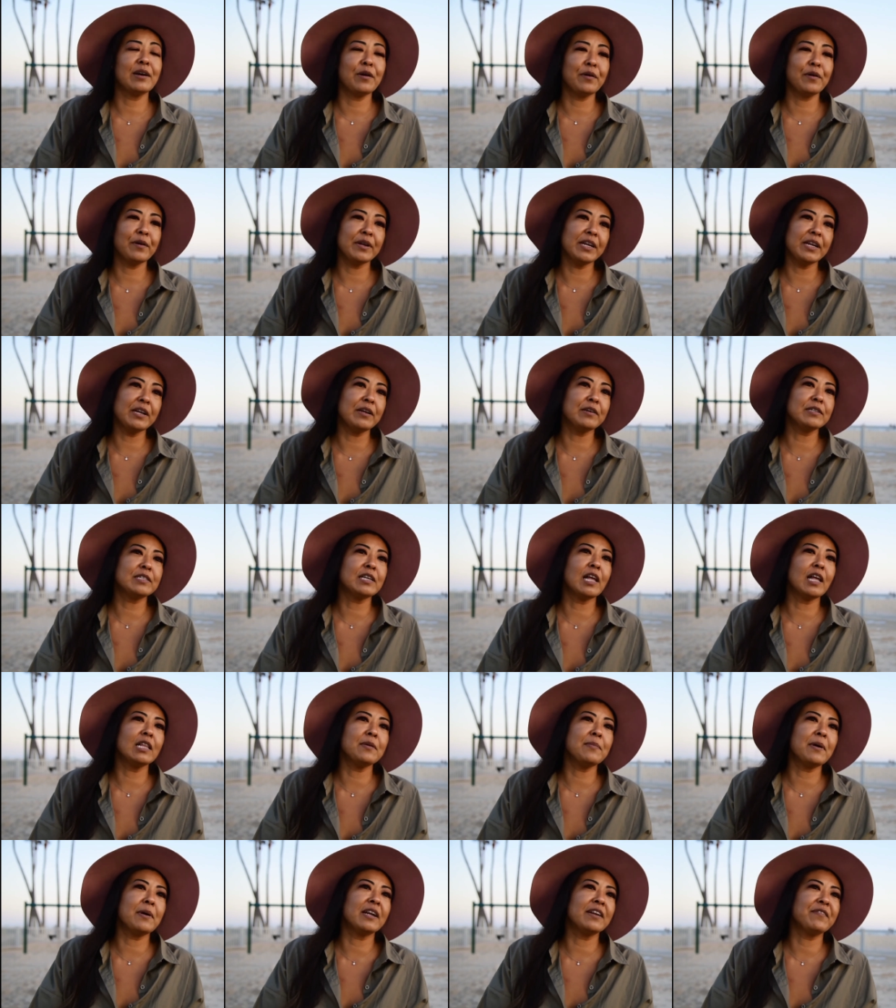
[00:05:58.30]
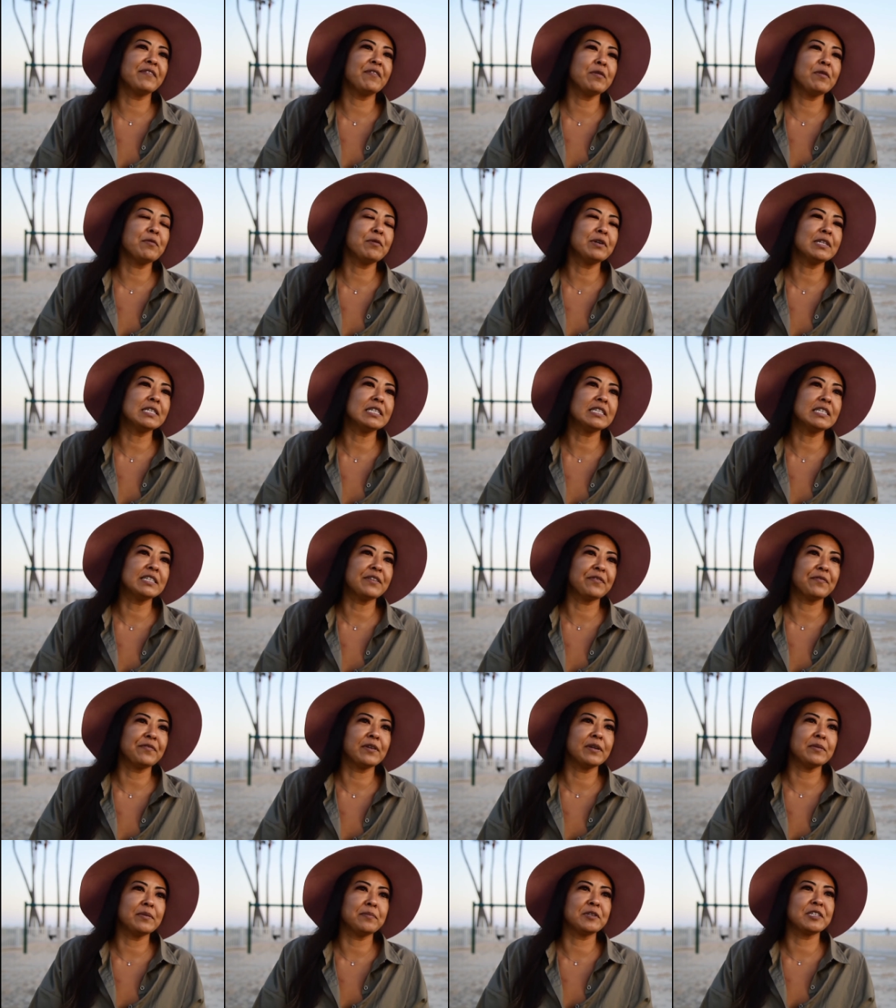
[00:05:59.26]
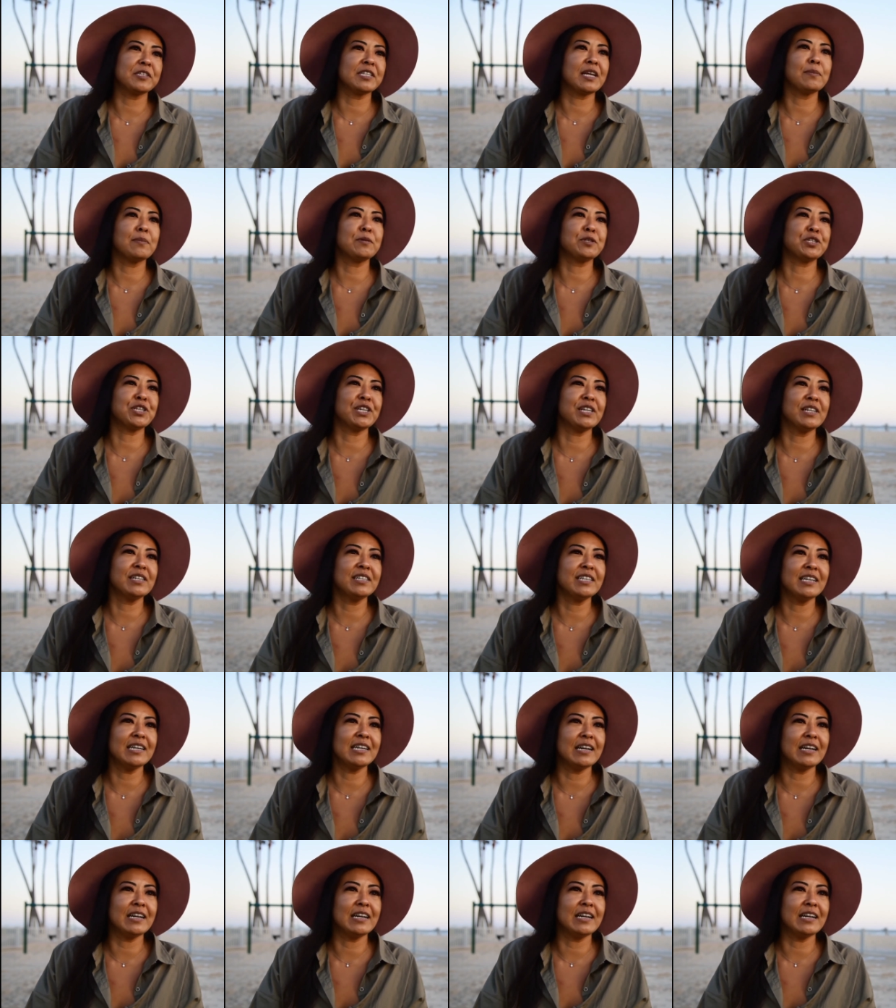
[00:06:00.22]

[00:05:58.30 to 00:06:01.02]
So, it's all about everyone's different perception,